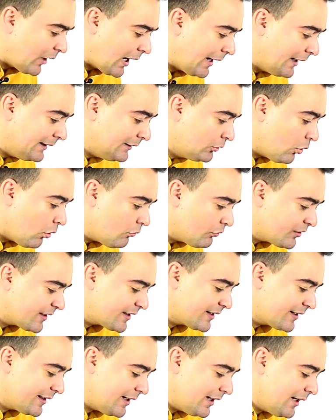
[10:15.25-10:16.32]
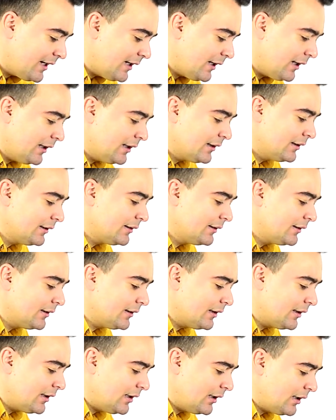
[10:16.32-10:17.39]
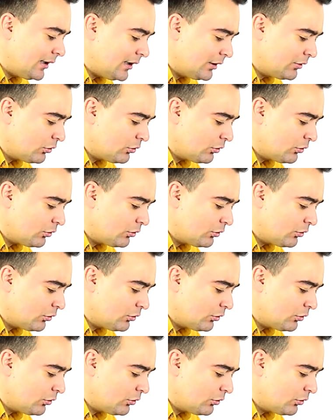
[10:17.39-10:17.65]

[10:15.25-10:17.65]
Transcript: I don't see in the